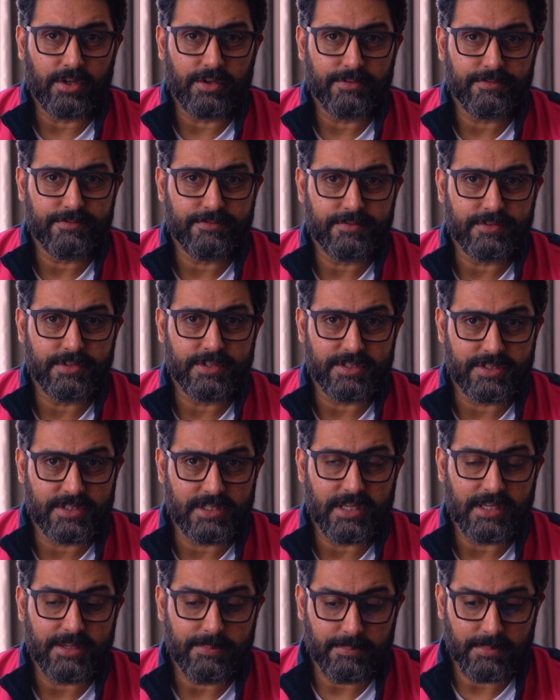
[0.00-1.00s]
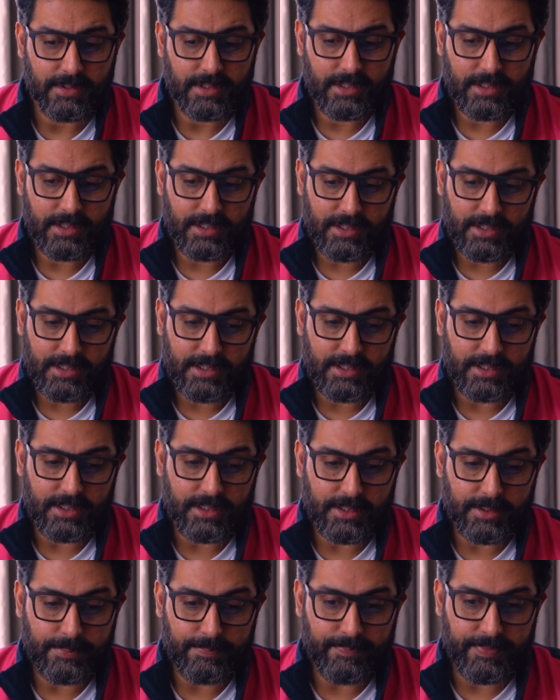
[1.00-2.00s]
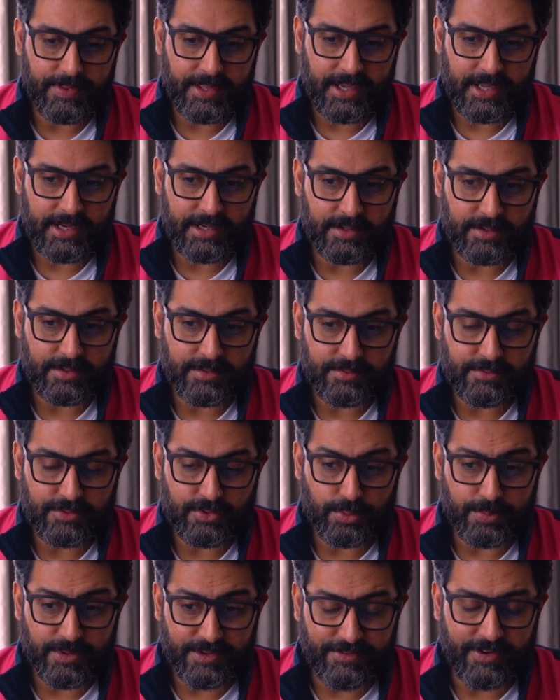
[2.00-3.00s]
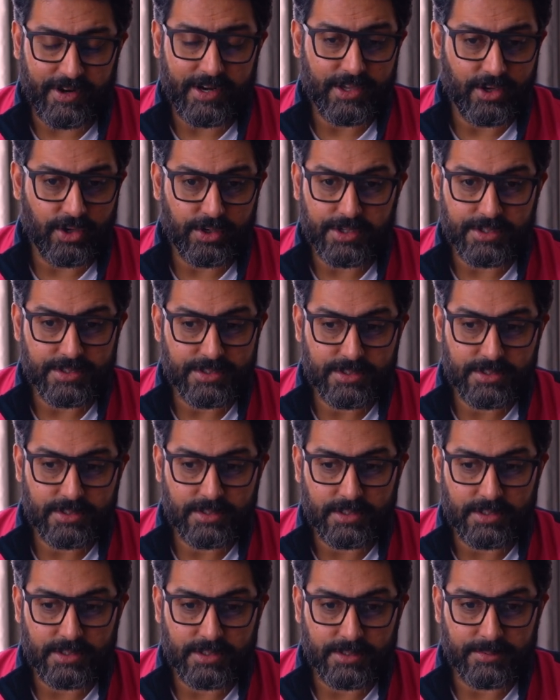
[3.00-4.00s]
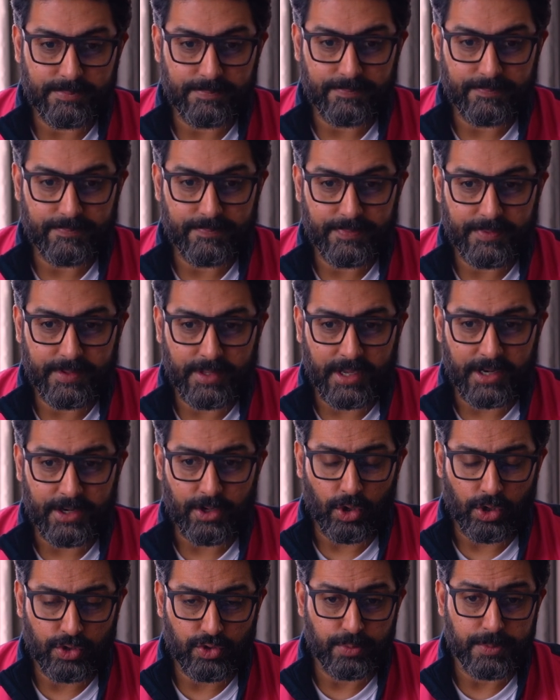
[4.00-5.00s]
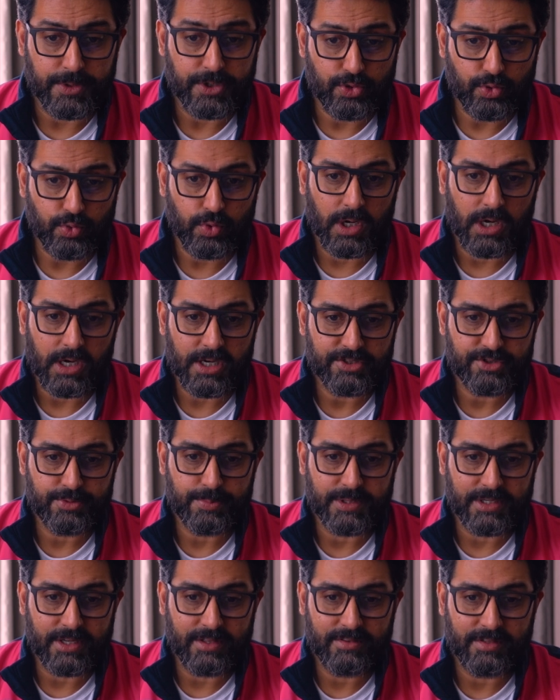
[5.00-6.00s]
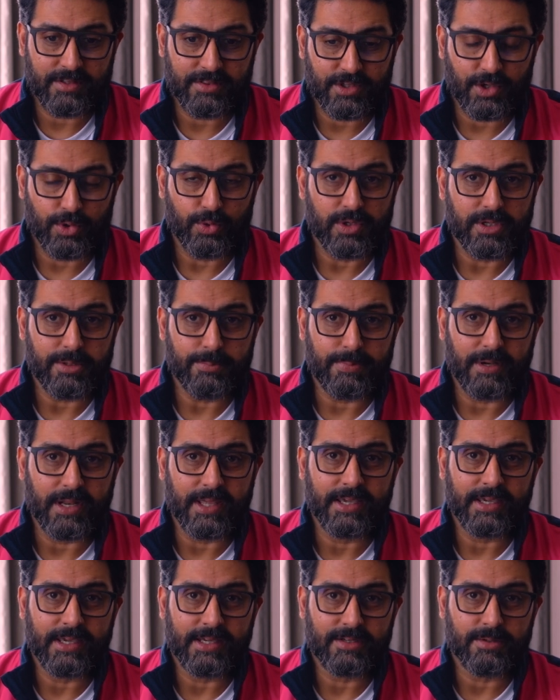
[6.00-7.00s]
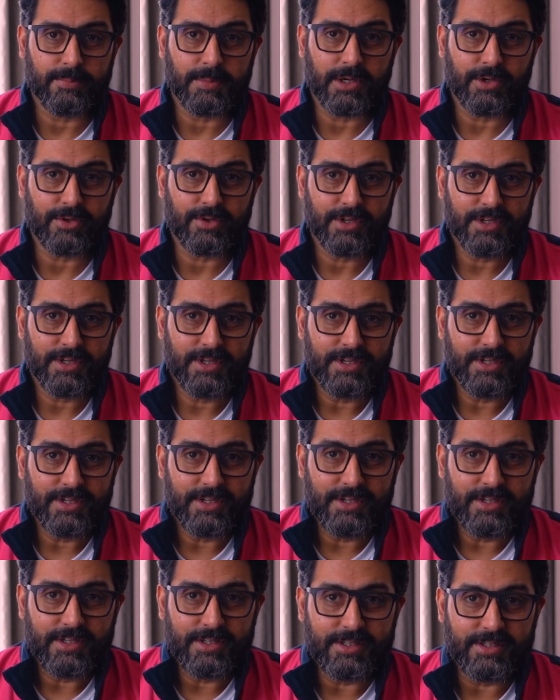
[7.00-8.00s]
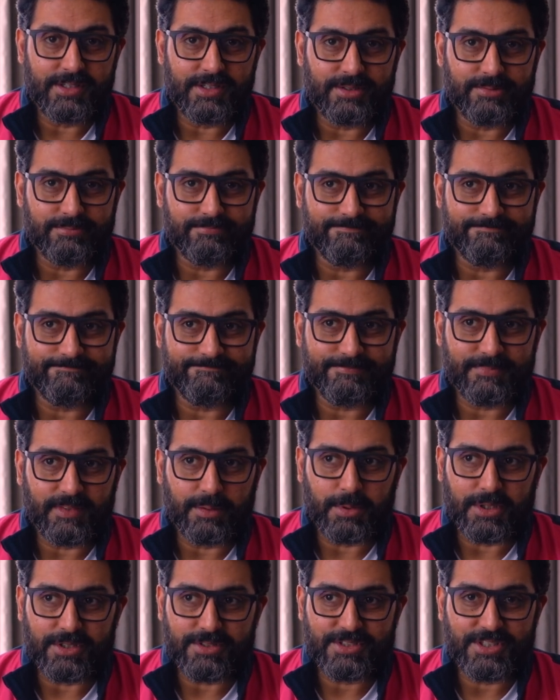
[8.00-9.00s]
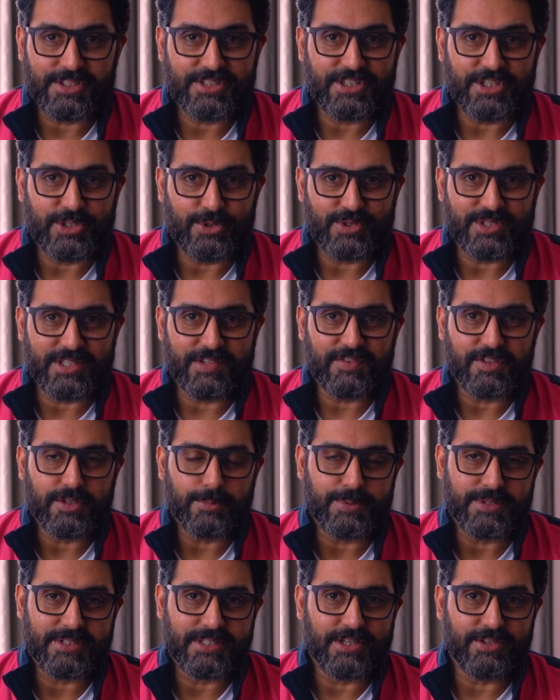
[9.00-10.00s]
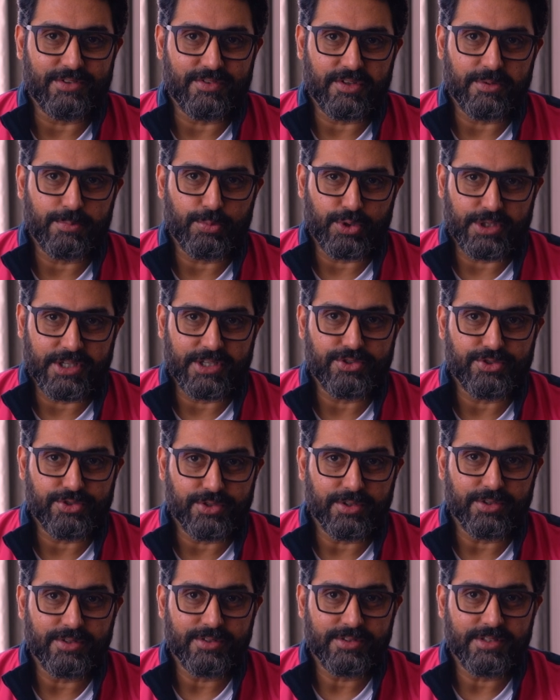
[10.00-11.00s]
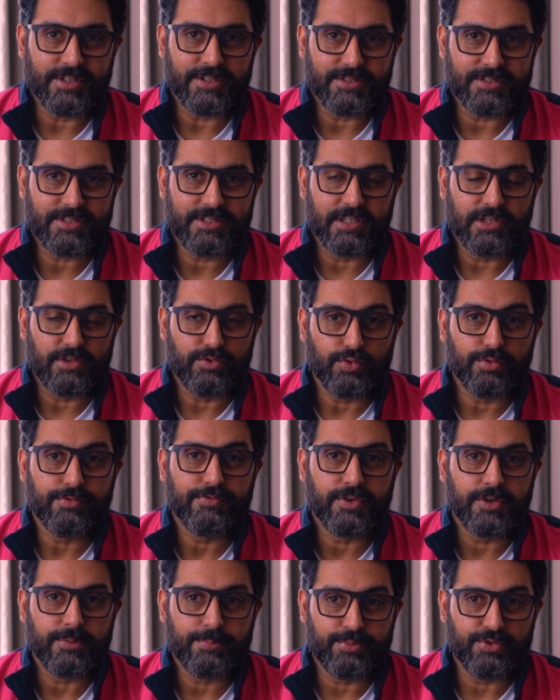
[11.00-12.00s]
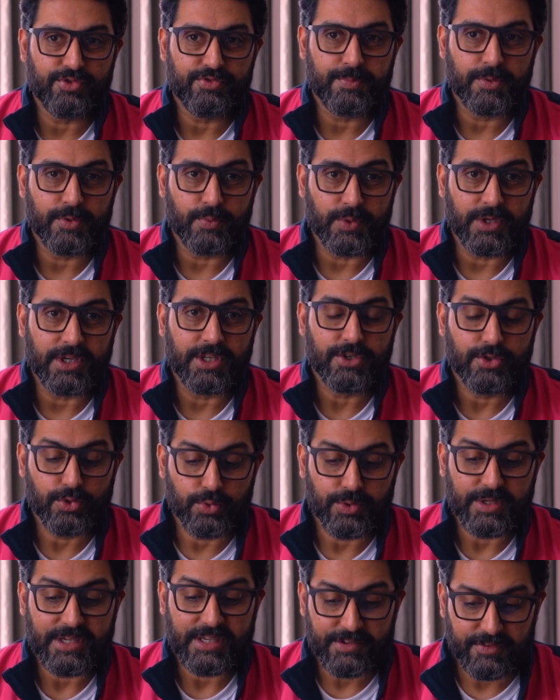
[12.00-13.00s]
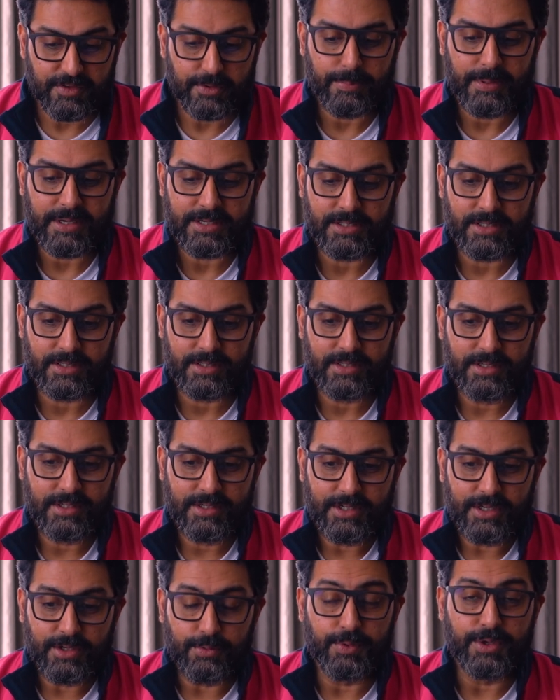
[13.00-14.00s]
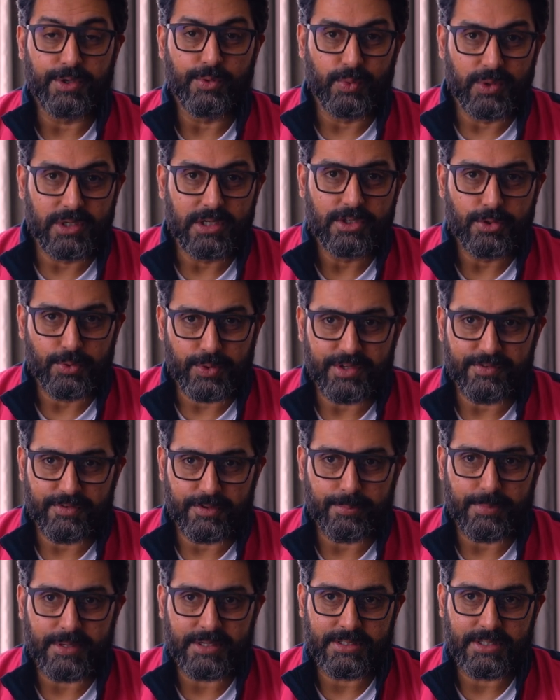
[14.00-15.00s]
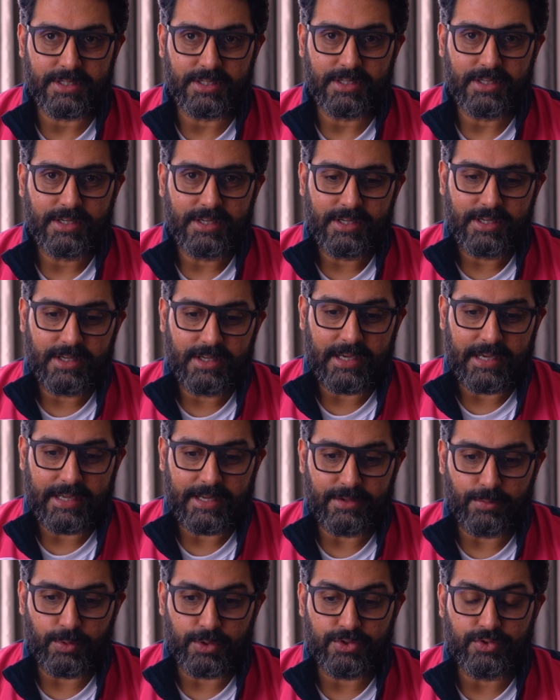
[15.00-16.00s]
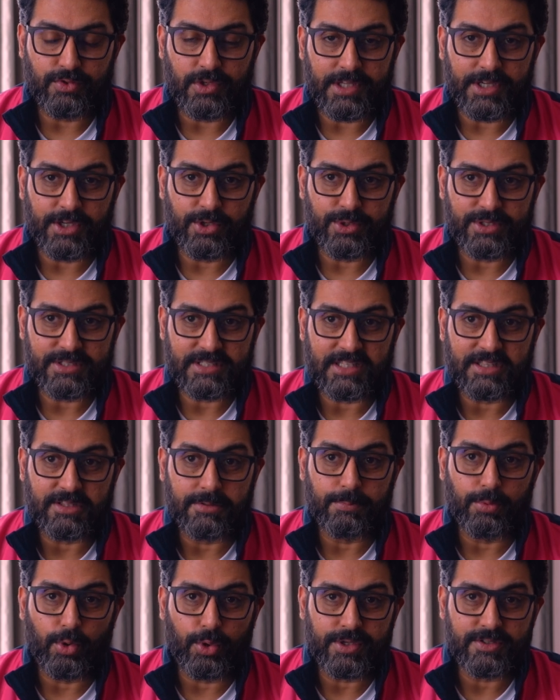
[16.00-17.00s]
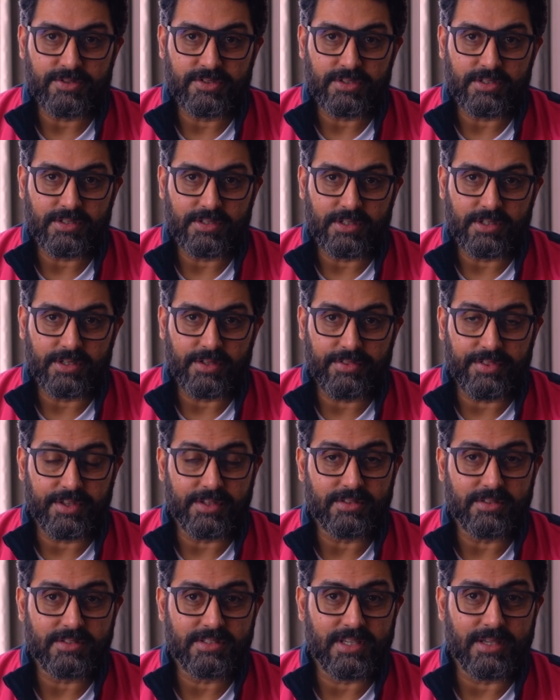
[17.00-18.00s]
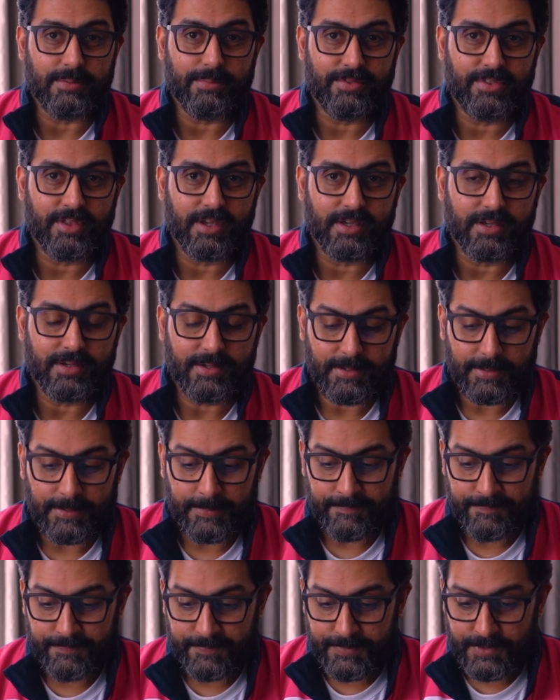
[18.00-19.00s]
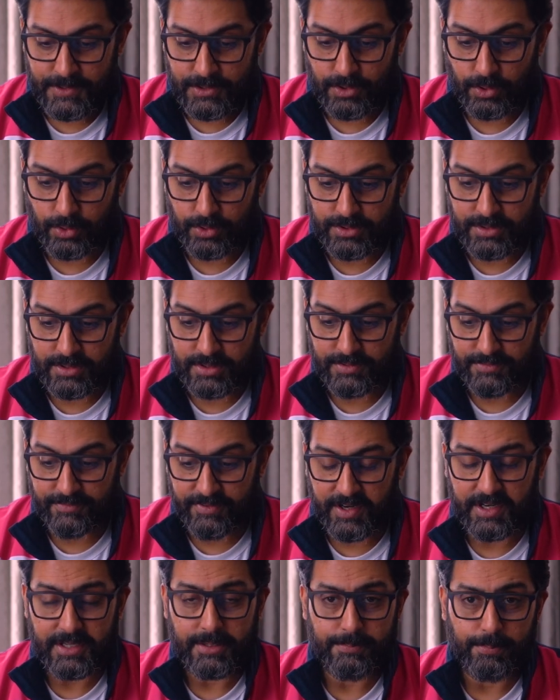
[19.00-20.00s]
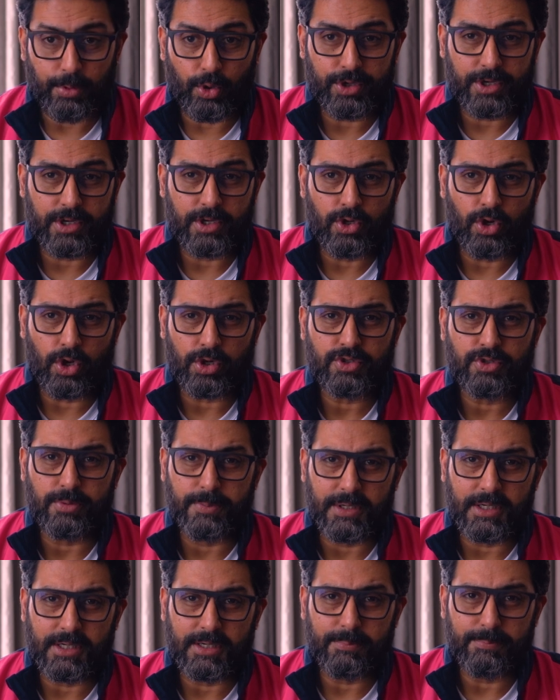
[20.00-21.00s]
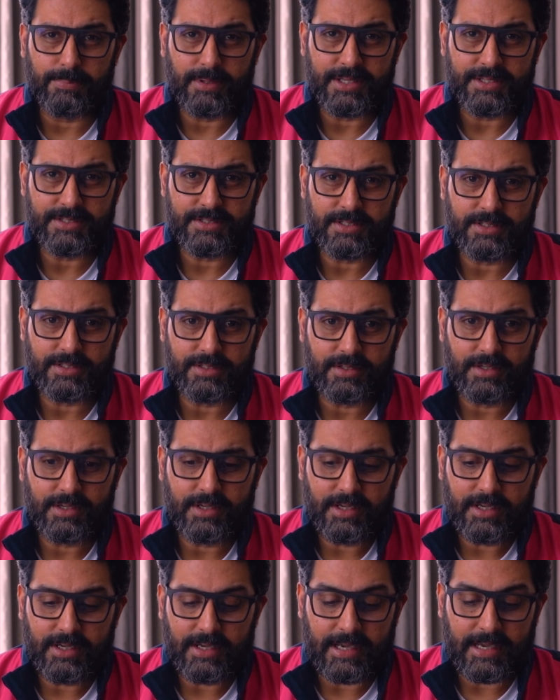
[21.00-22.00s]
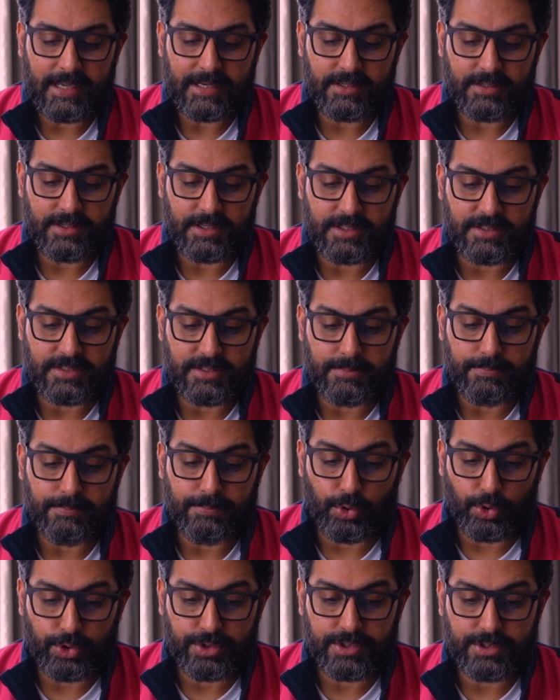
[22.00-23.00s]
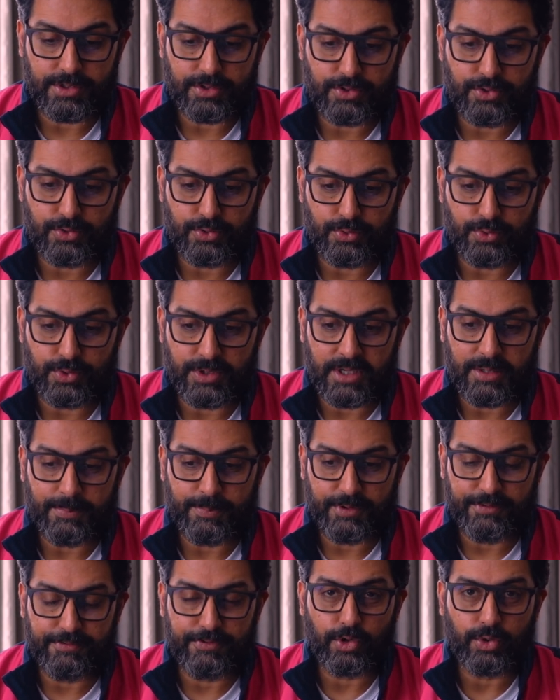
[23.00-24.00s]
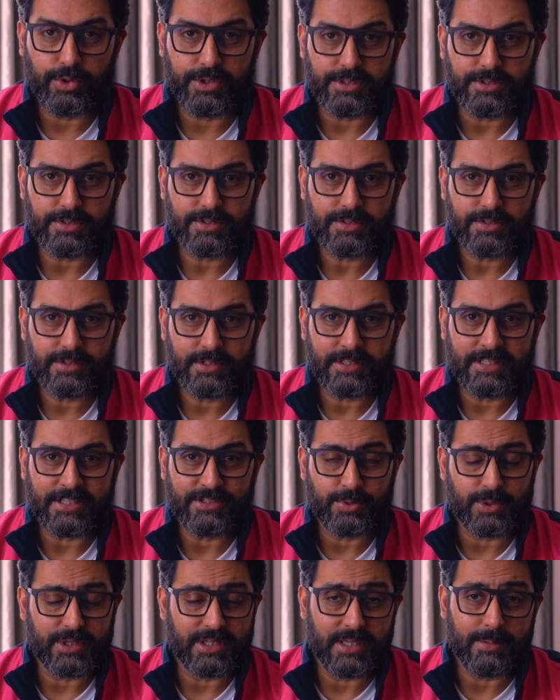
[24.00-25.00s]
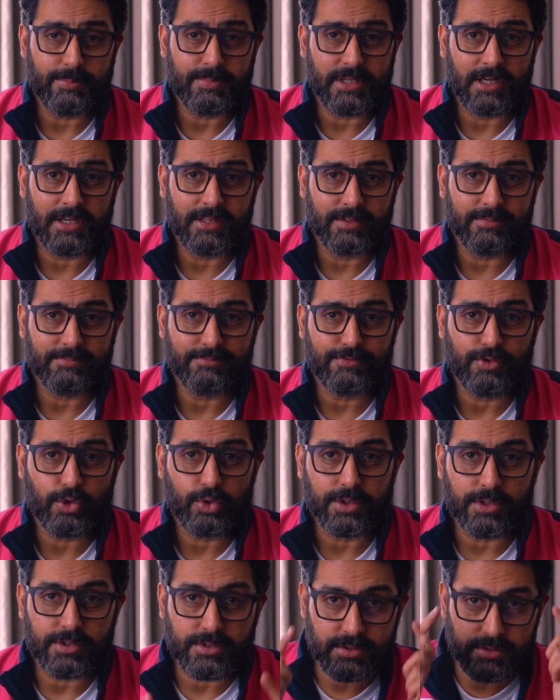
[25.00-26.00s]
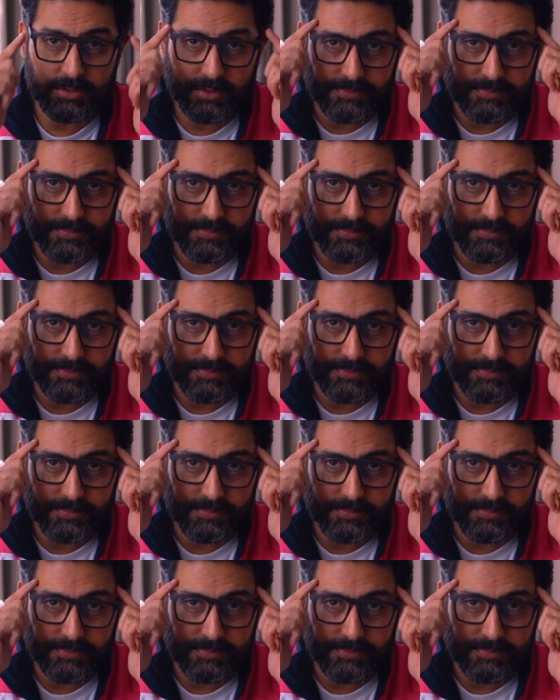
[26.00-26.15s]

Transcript: of this team. Um, and to be very honest, um, and not to be too harsh, but I think they're only playing at about um, about 60 to 70 percent of their potential. There's still room for improvement. We can do even better. We will do even better. And what's really good is that the boys uh, think the same thing. So it's very important not to be complacent, and it's important to keep your focus. And that's what I keep telling them: focus.